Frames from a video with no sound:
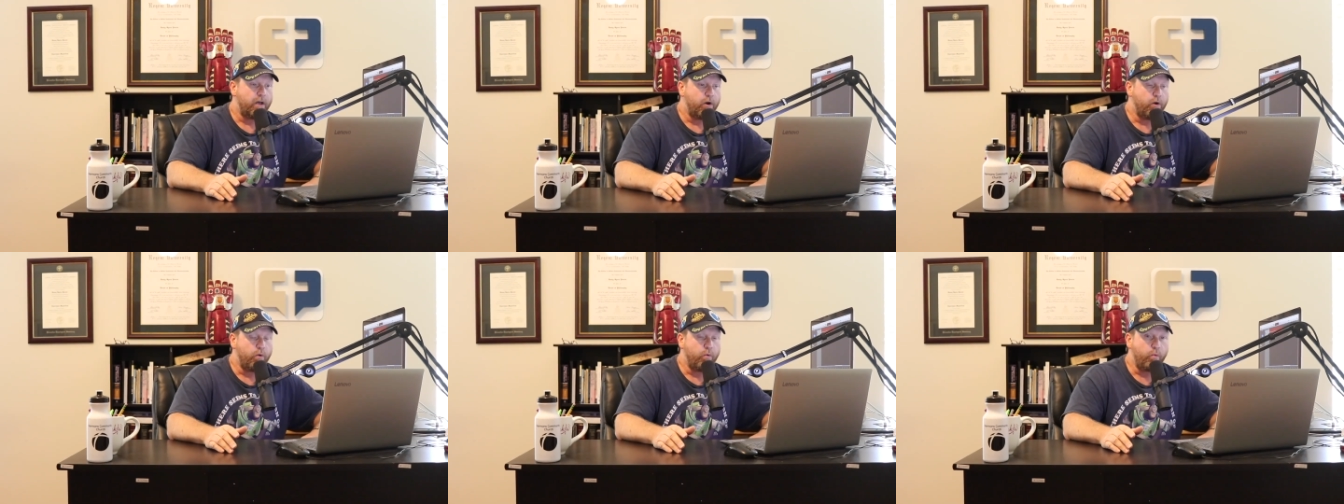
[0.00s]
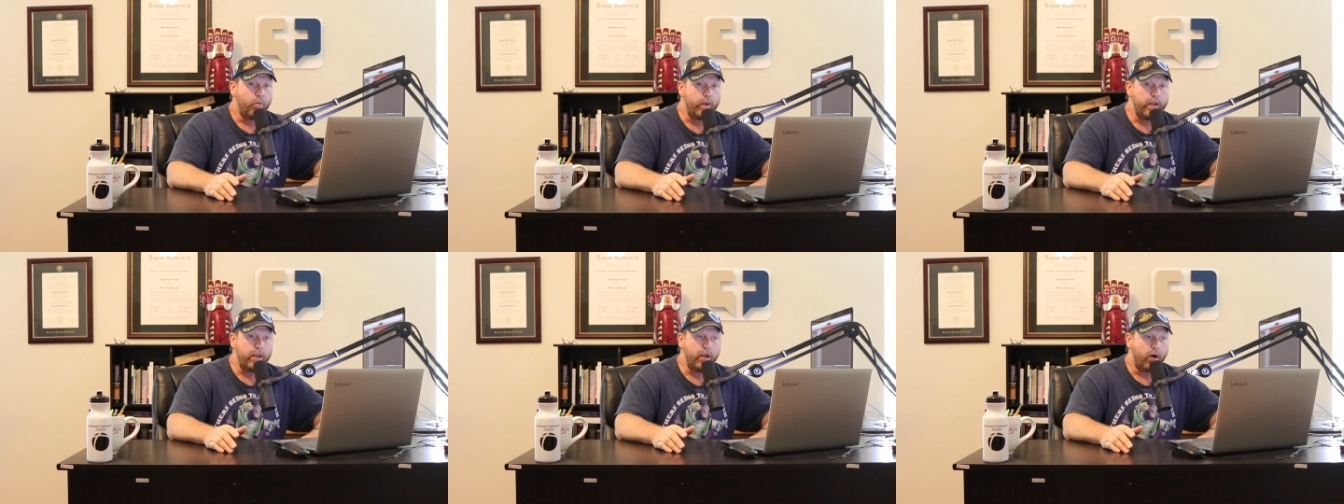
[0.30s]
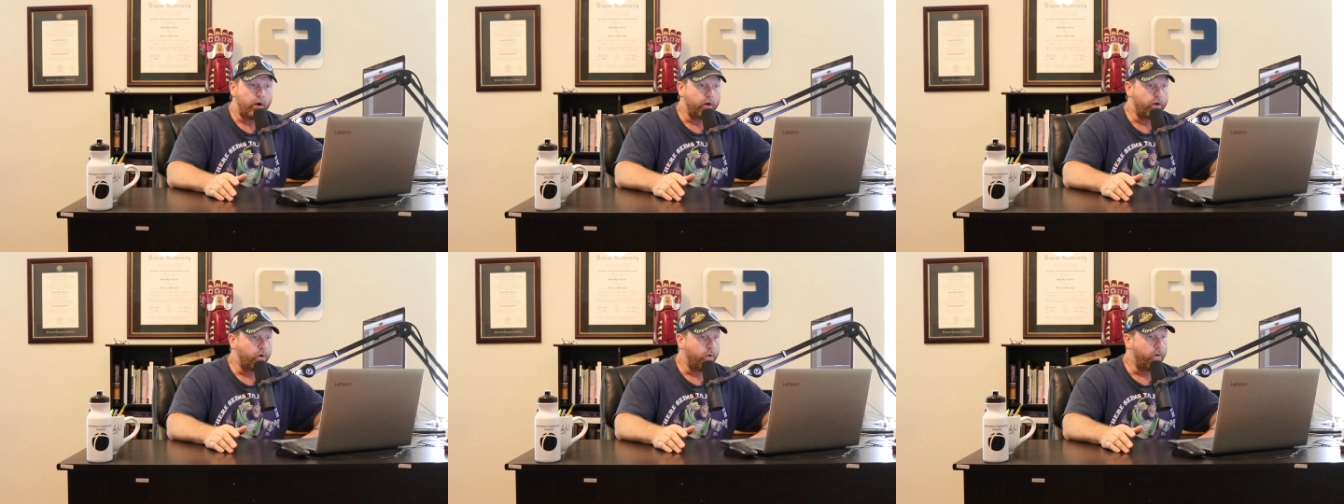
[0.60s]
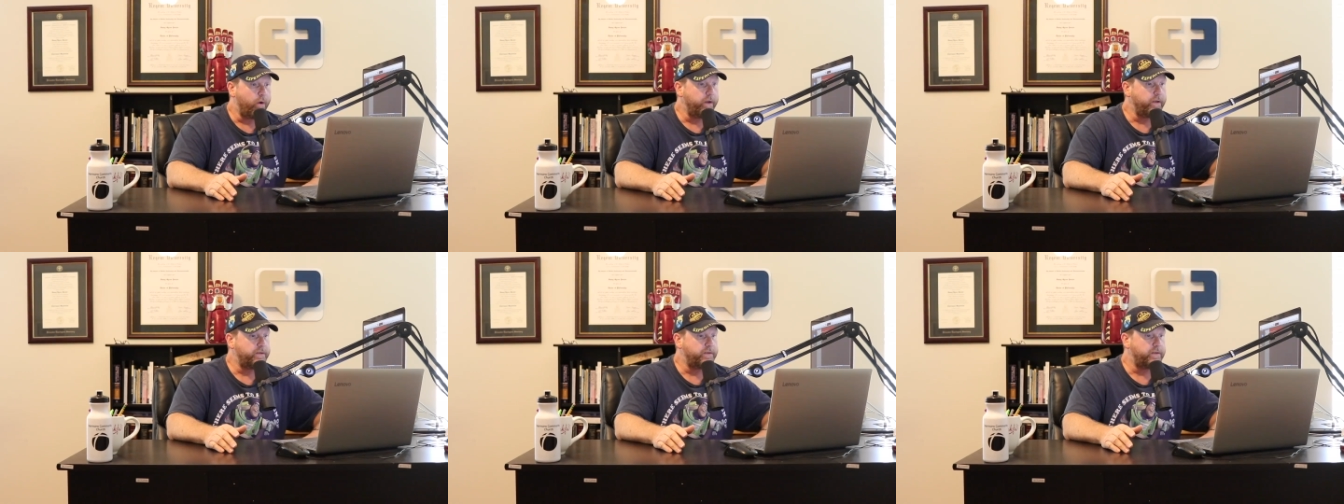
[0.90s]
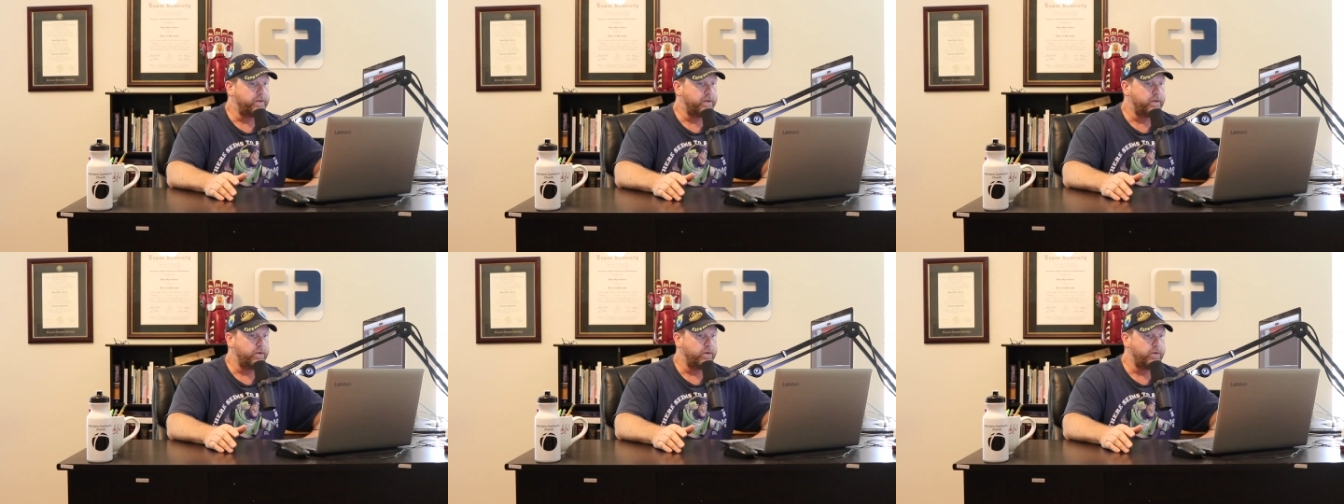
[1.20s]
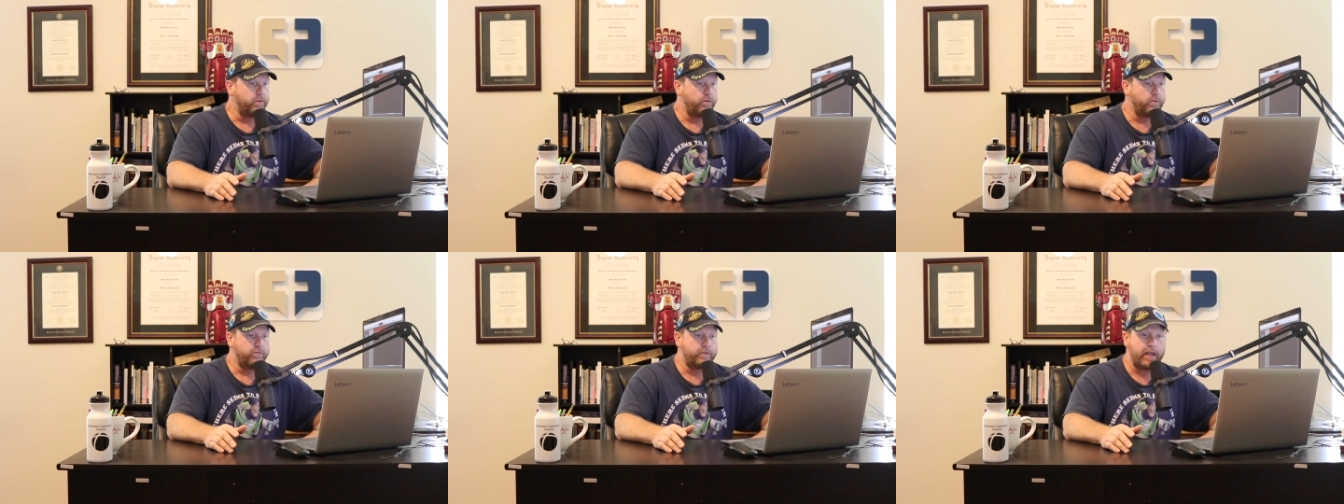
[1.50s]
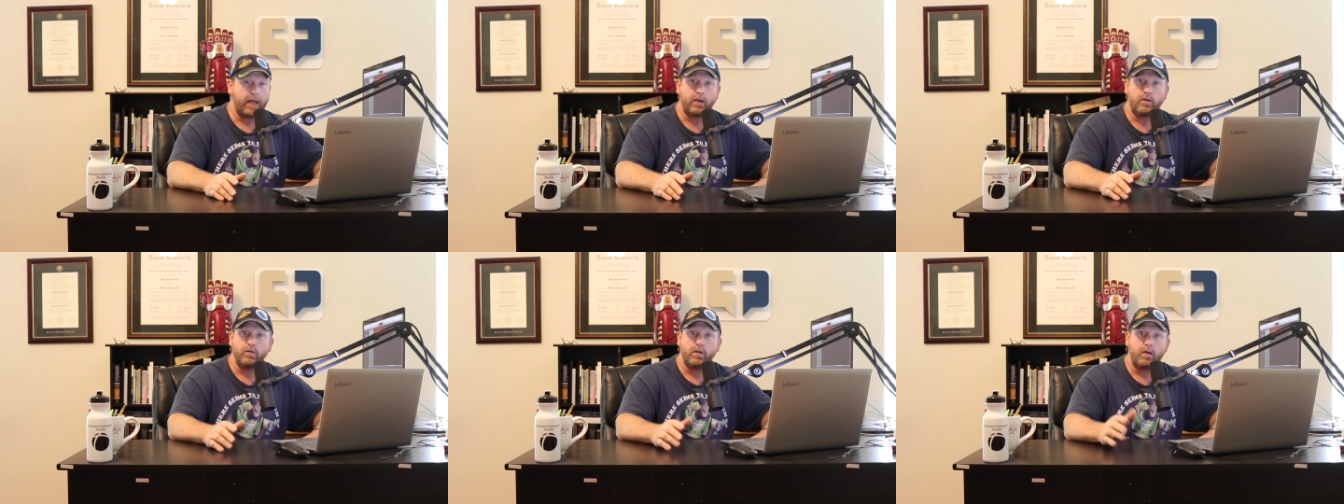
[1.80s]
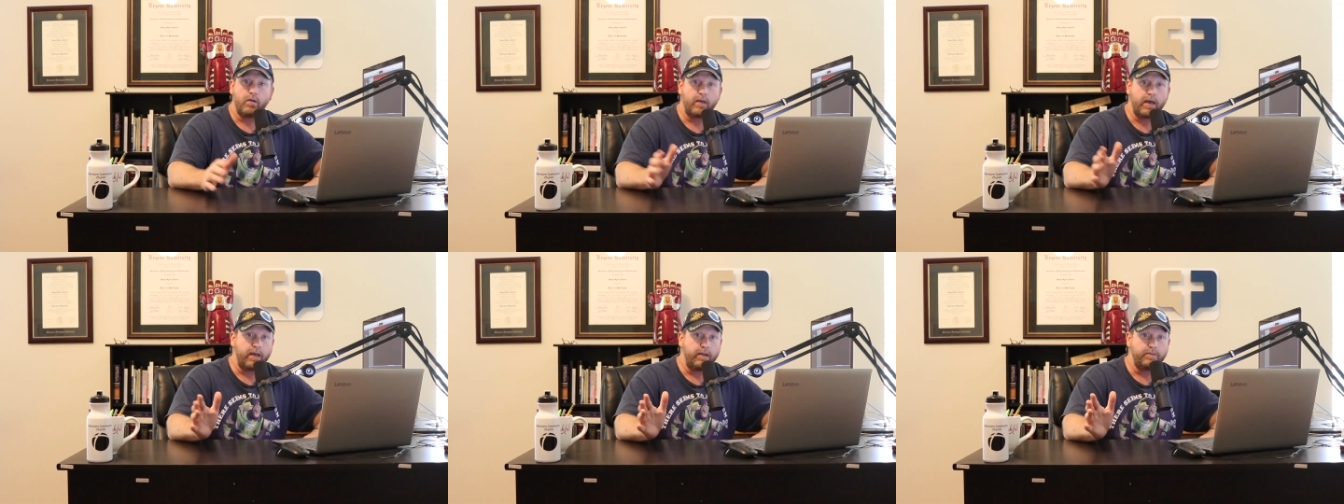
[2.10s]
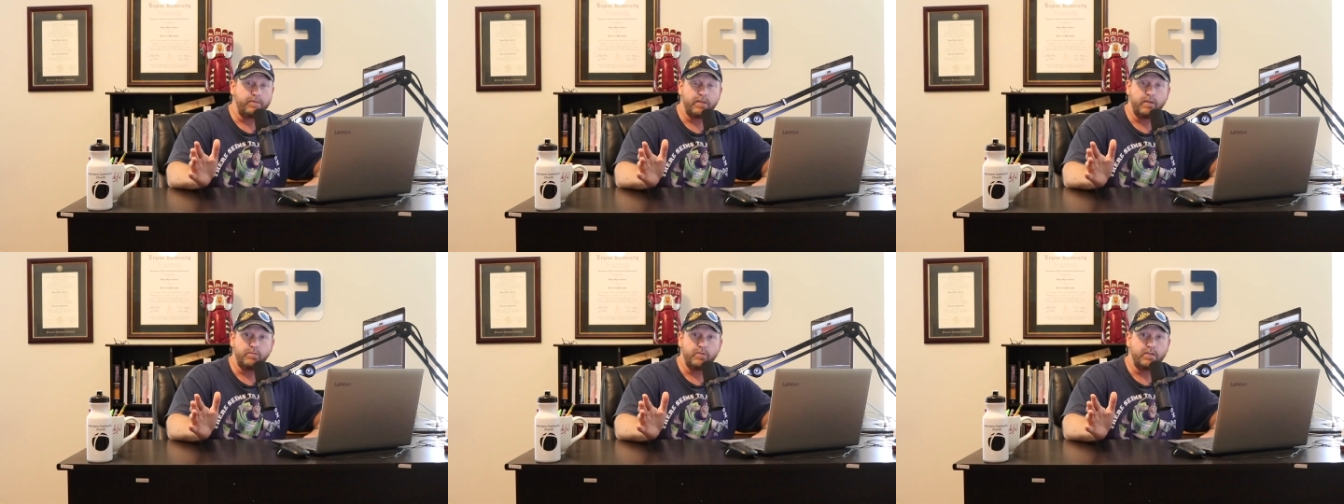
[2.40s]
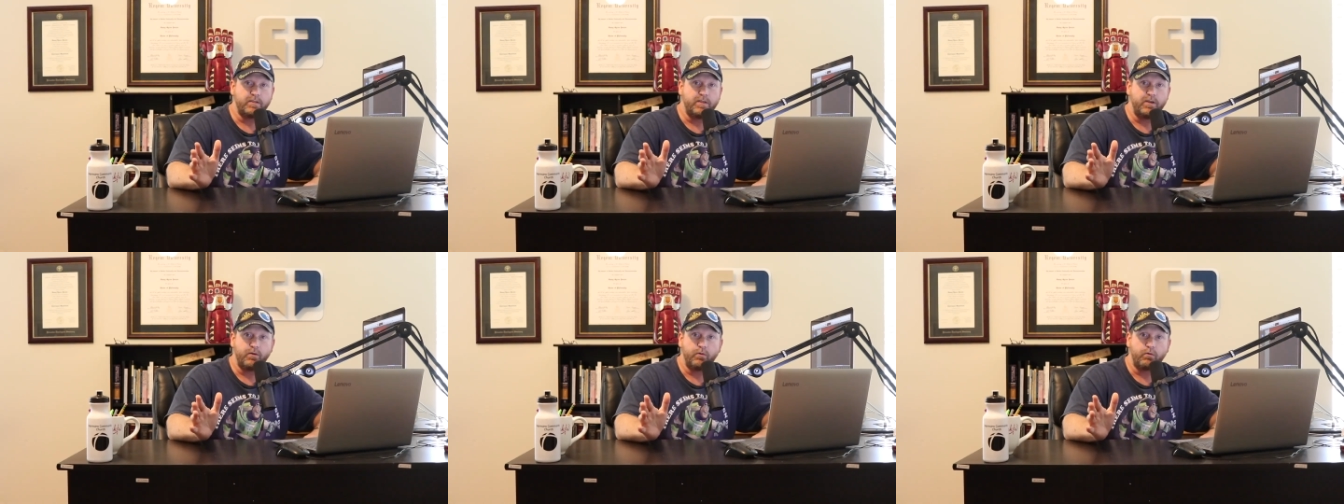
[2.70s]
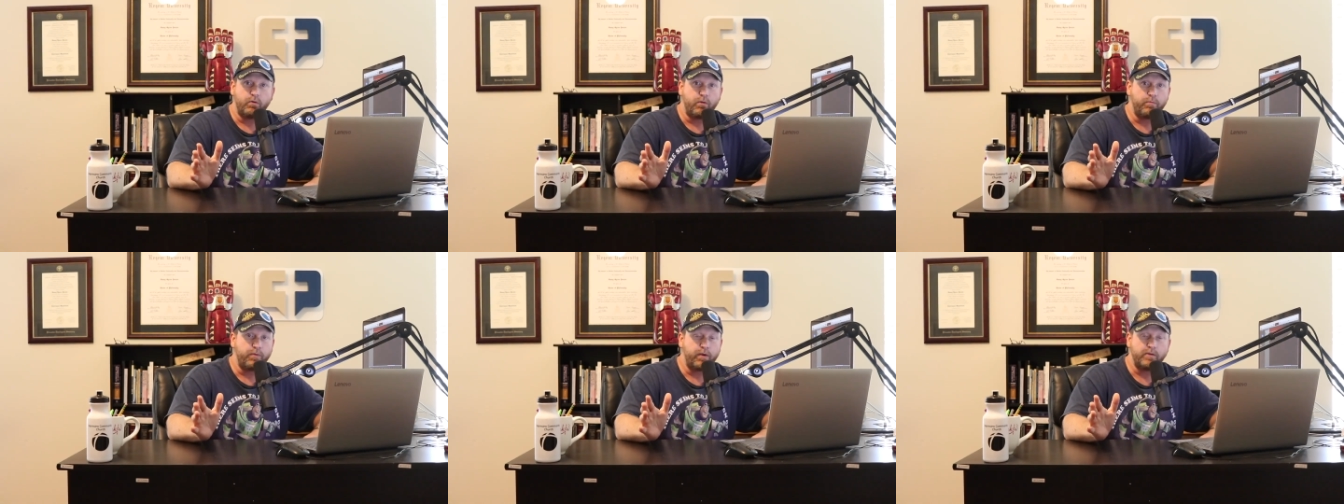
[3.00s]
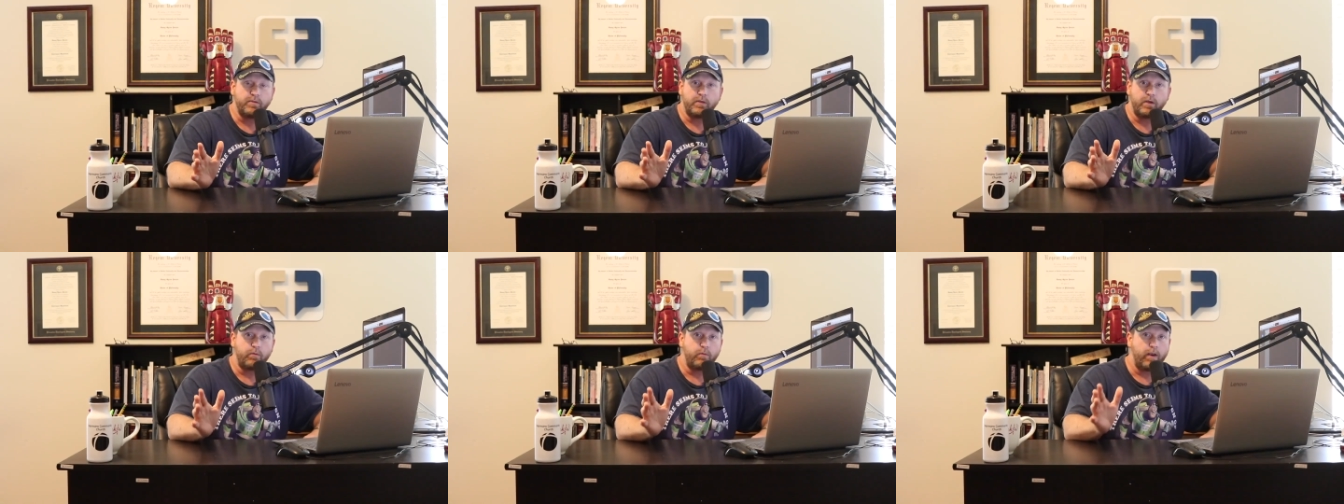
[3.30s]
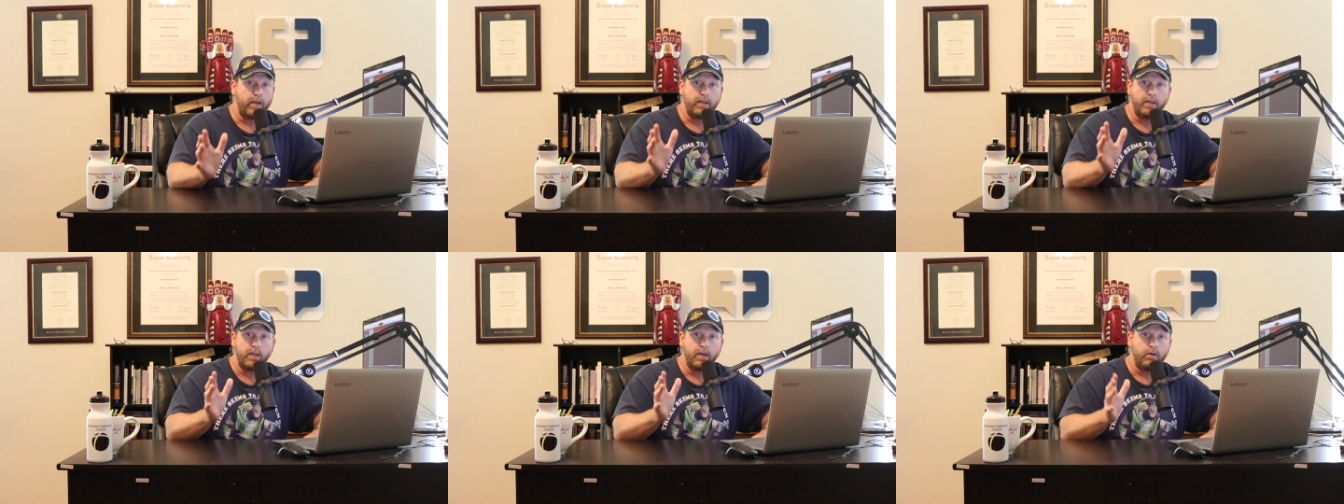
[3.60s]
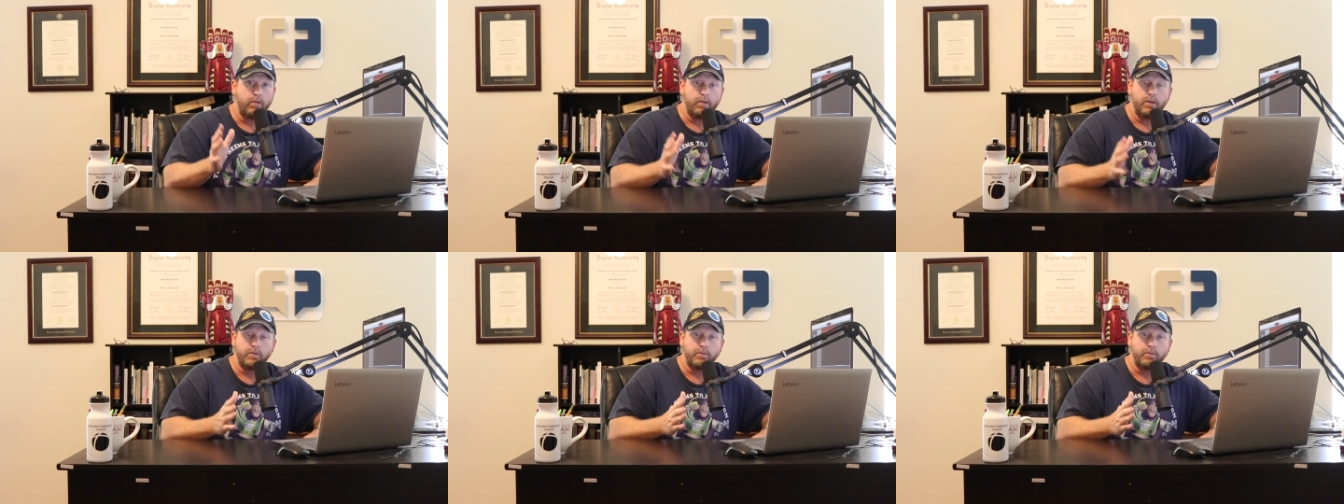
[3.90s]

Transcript: So we are going to tackle all kind of subjects here on Growth Project Radio.